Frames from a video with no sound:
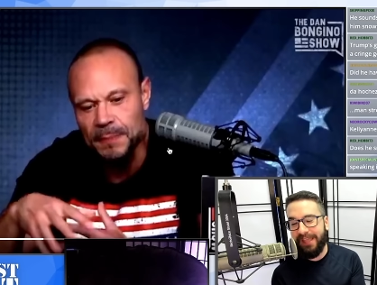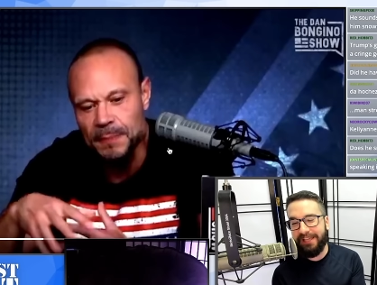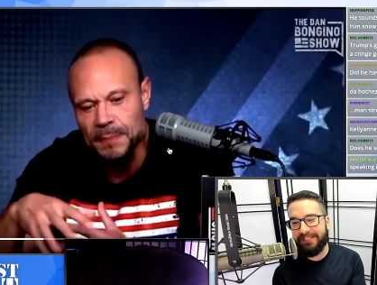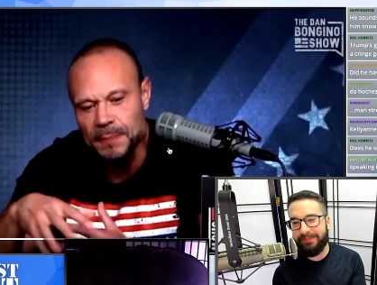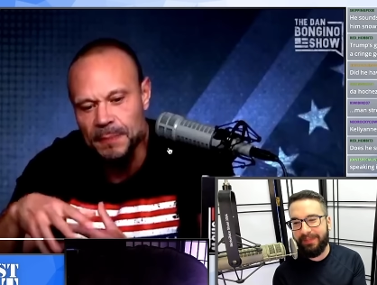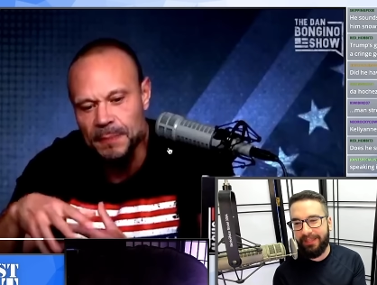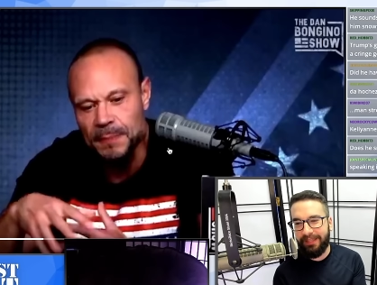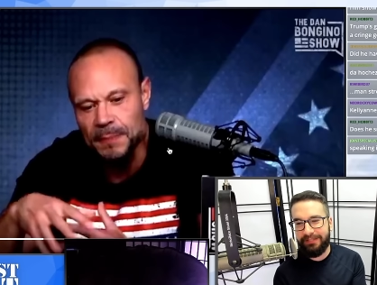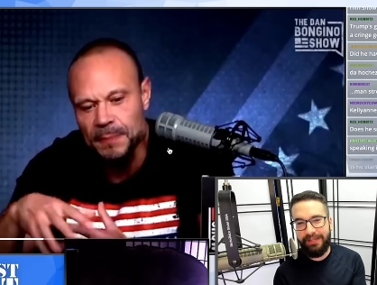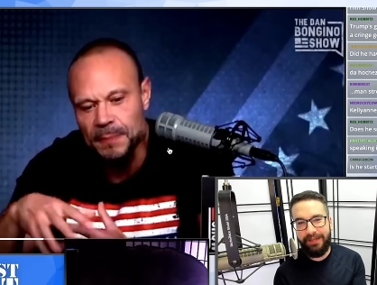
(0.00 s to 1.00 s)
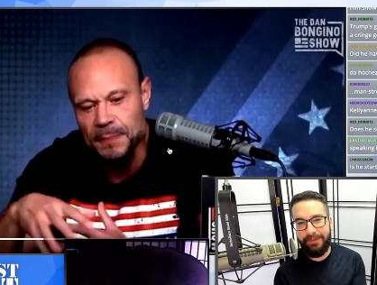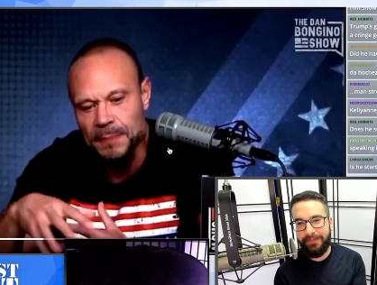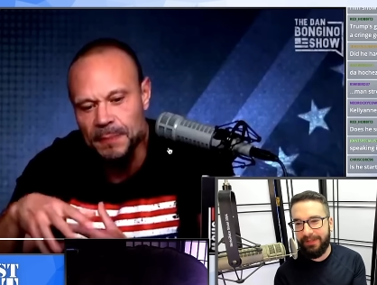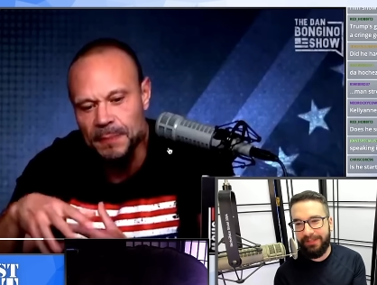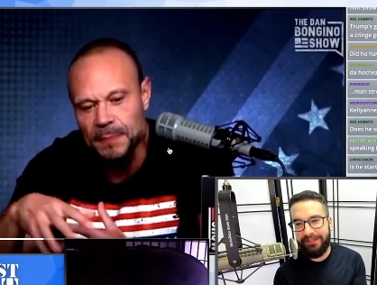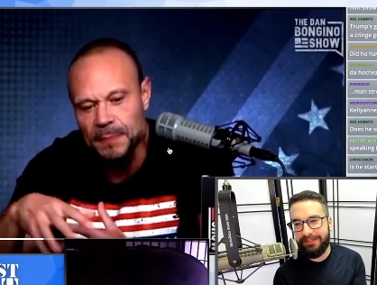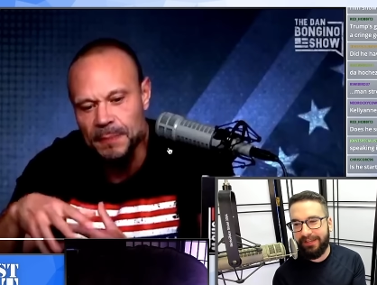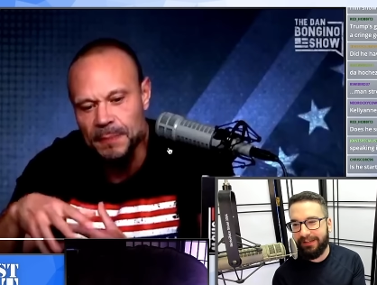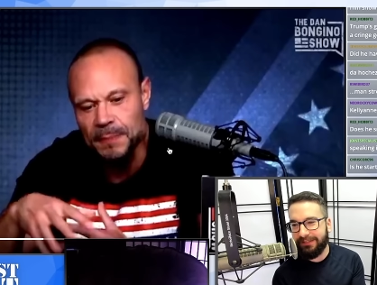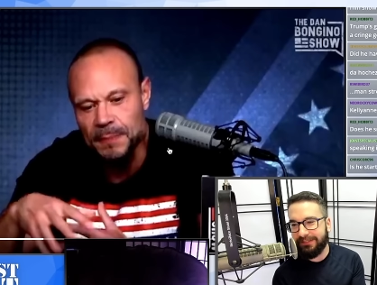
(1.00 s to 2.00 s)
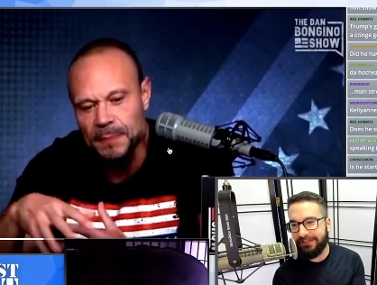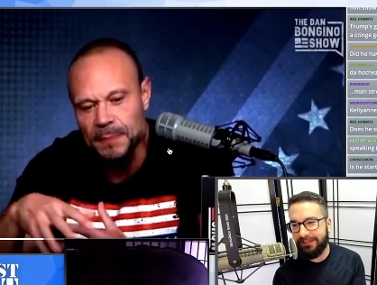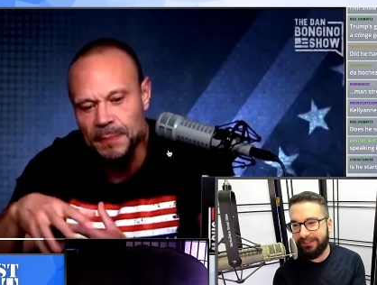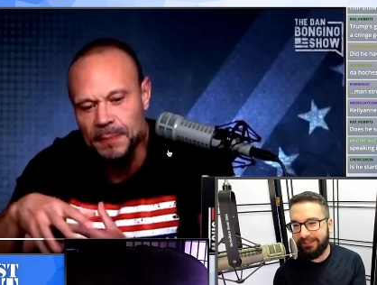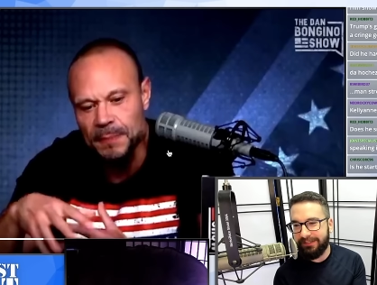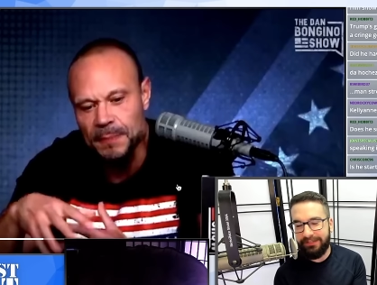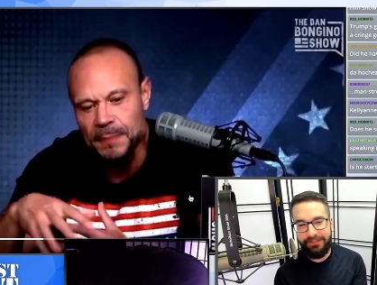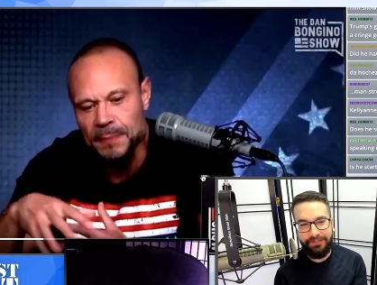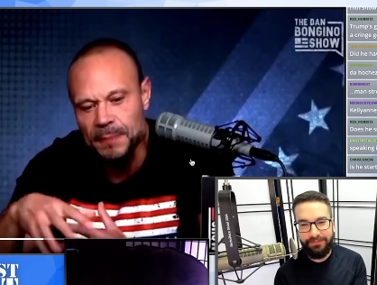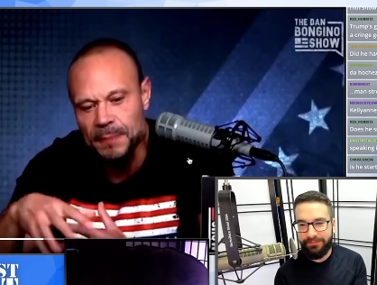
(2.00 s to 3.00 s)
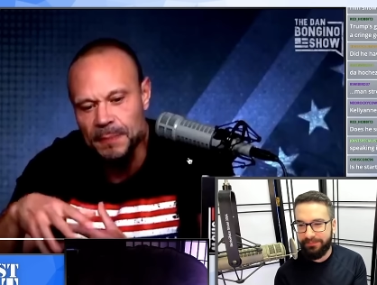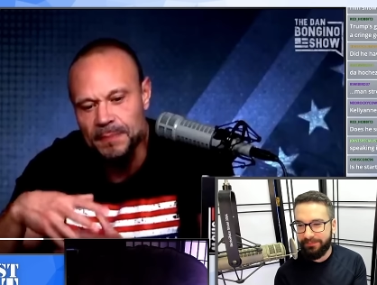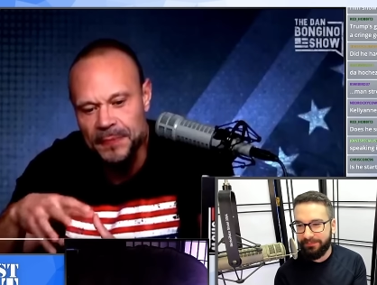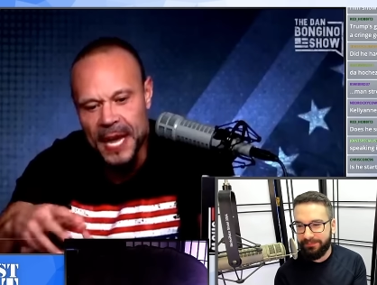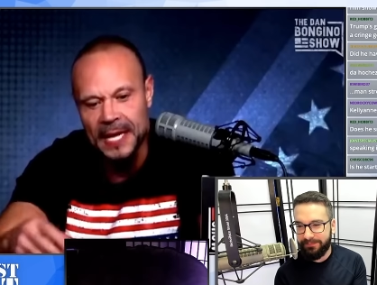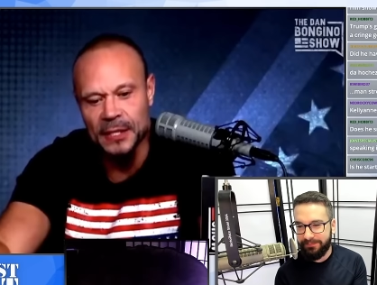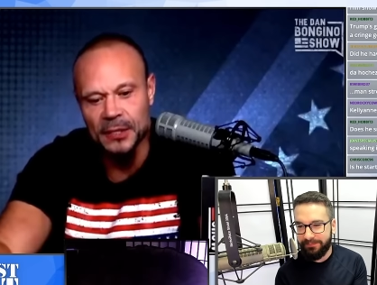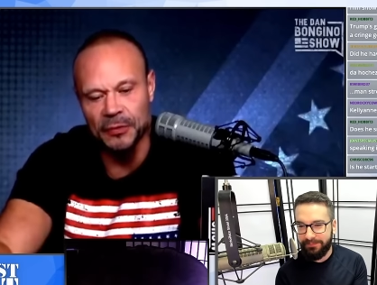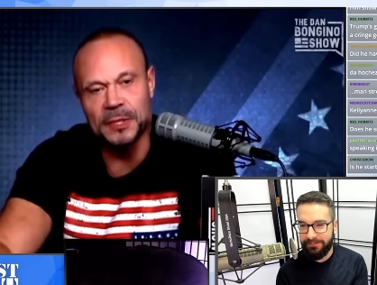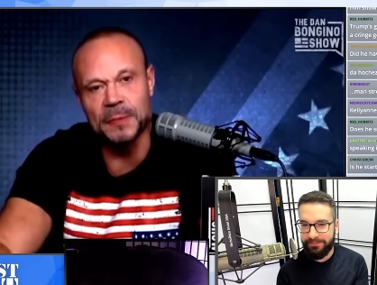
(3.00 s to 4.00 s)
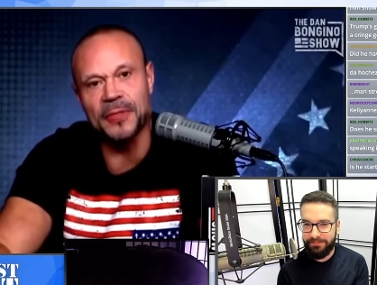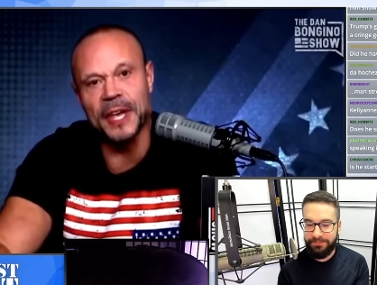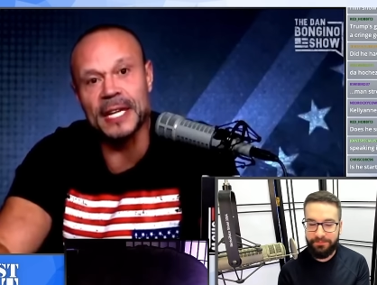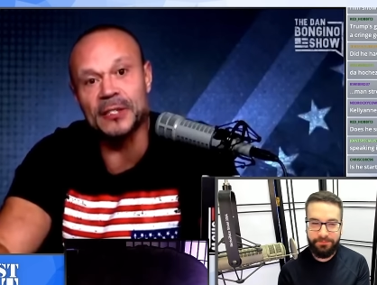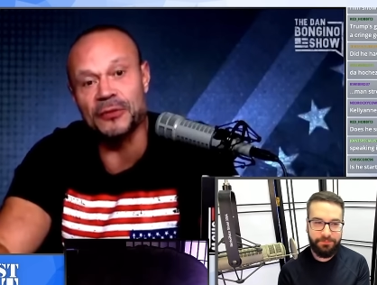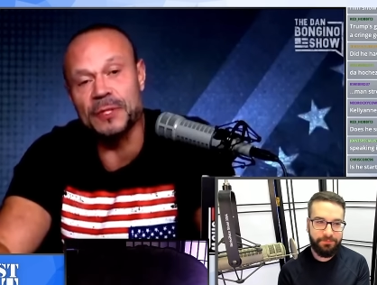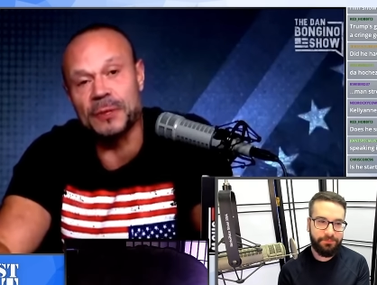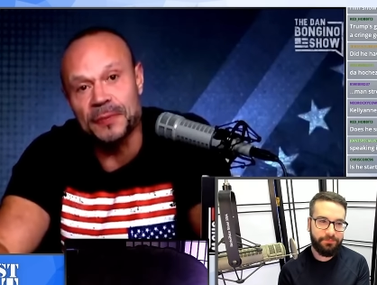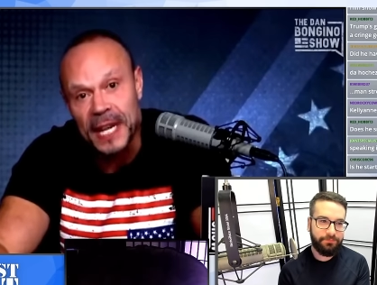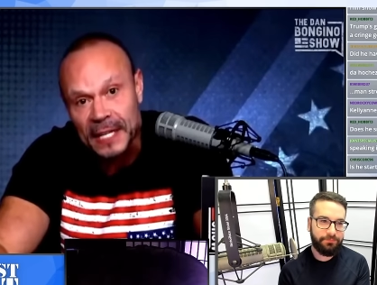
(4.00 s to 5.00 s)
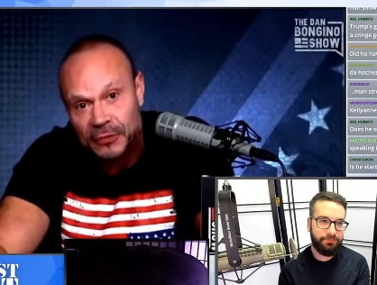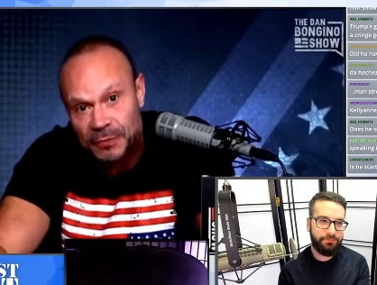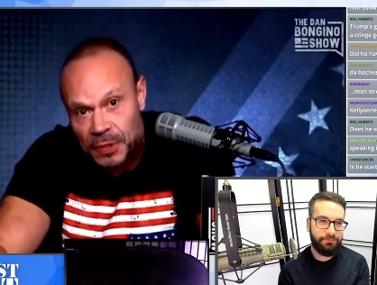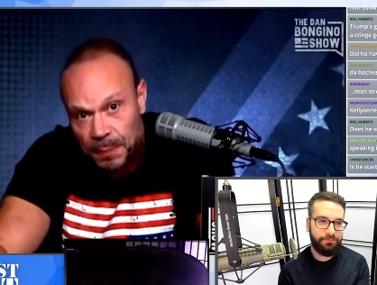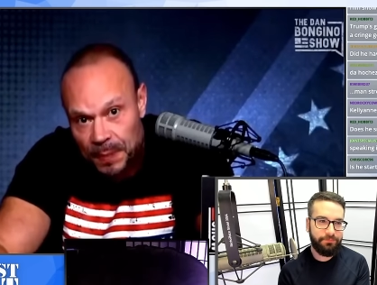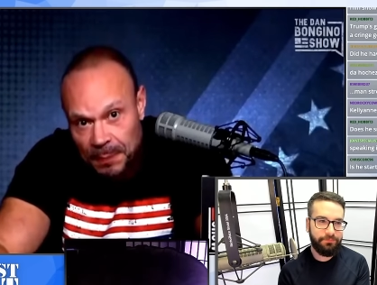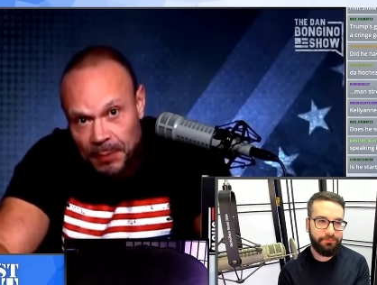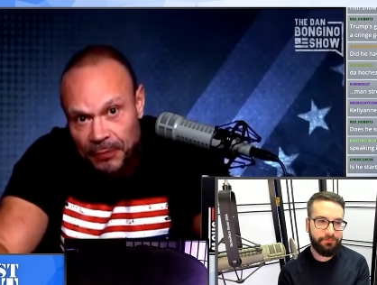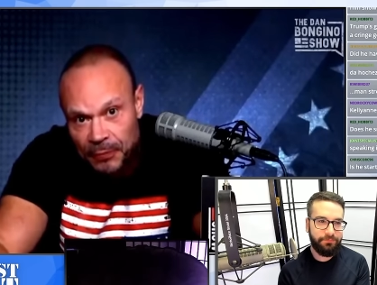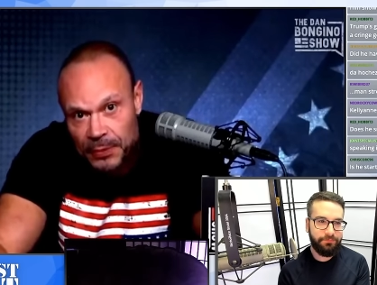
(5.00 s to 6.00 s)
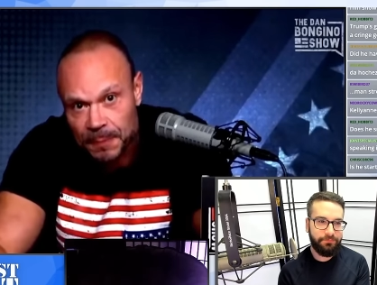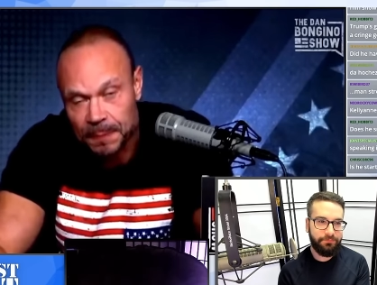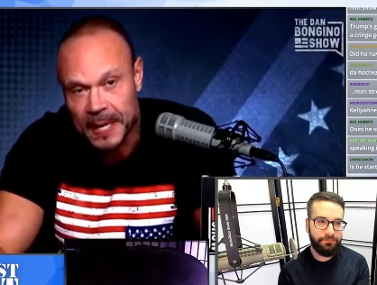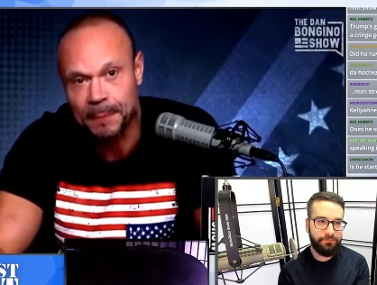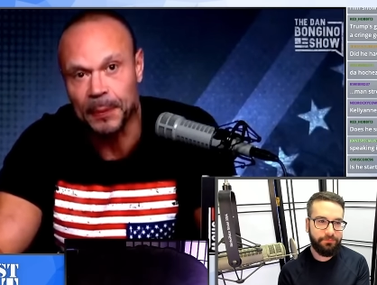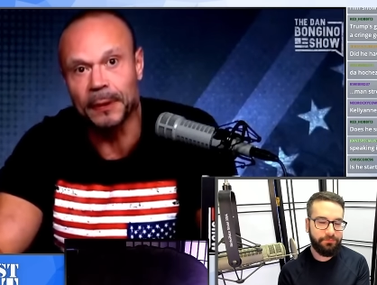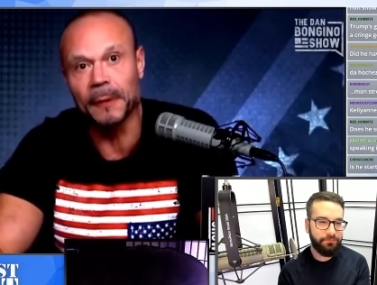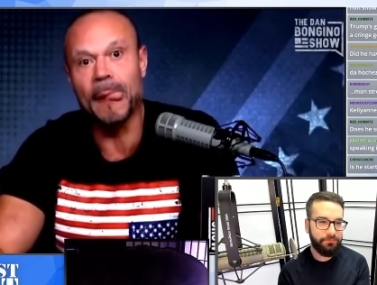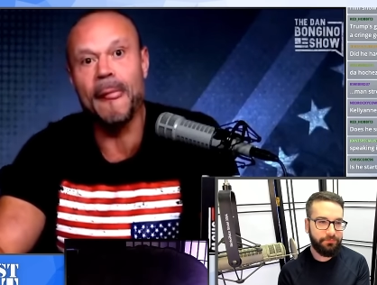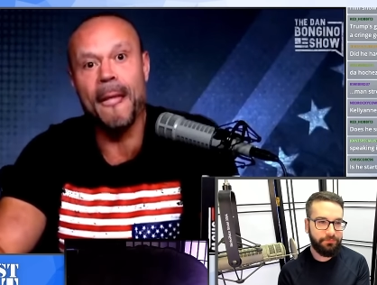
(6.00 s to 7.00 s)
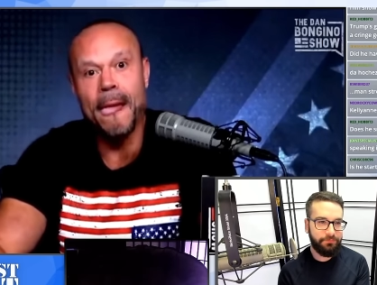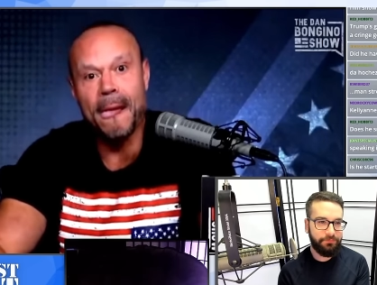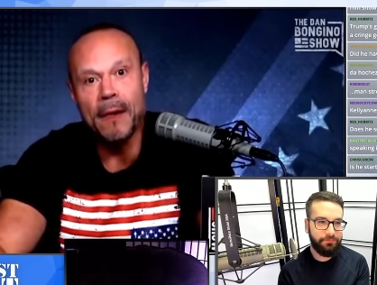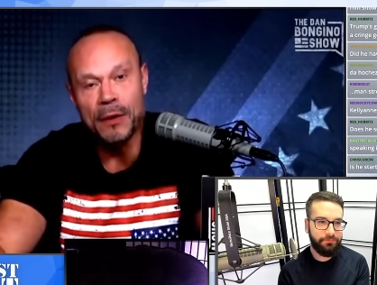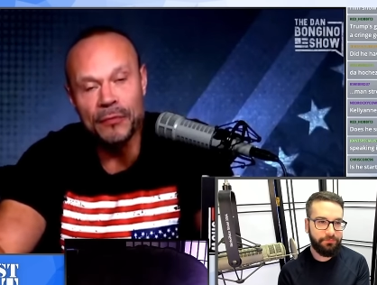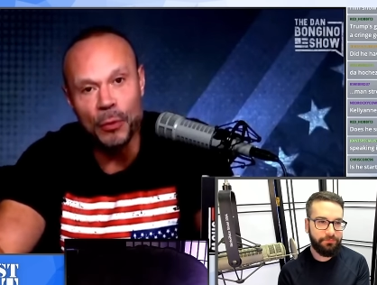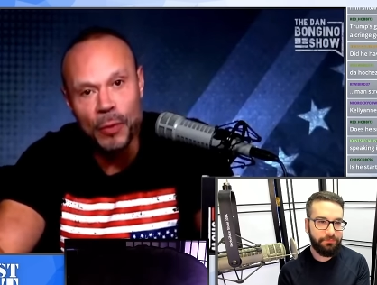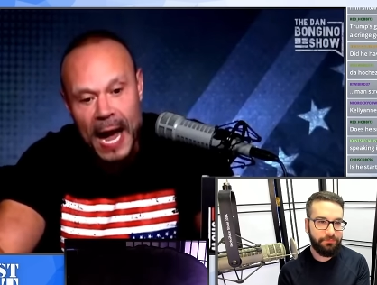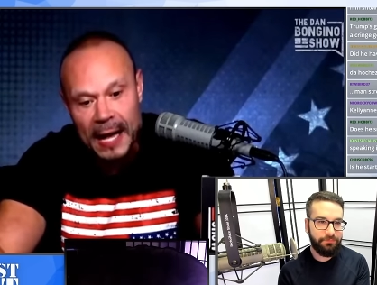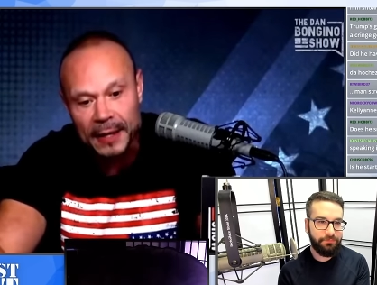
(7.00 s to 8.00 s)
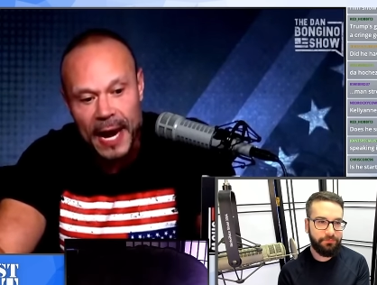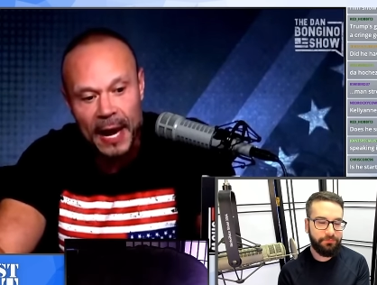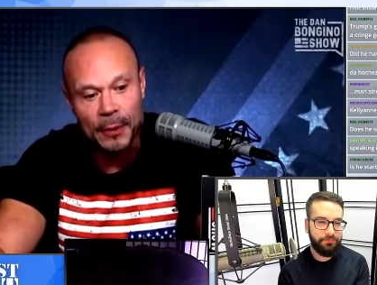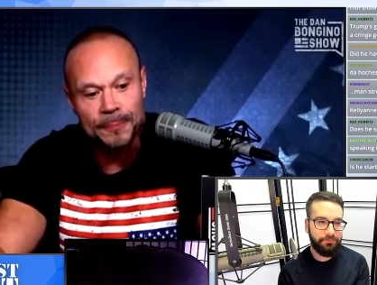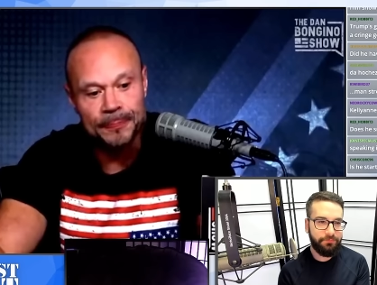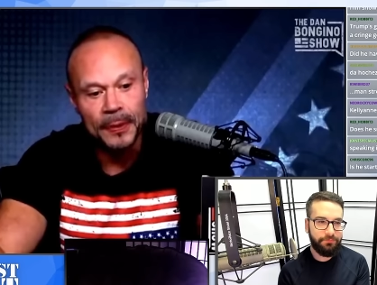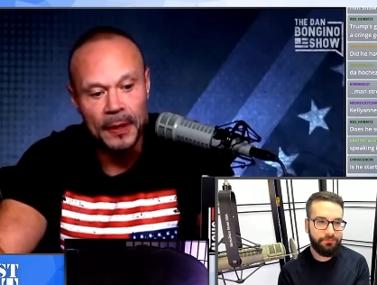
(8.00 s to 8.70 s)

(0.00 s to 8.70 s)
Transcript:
Speaker 1: he's speaking in tongue in tongues.
Speaker 2: Things from some things from some things from some people from some people. For a while now,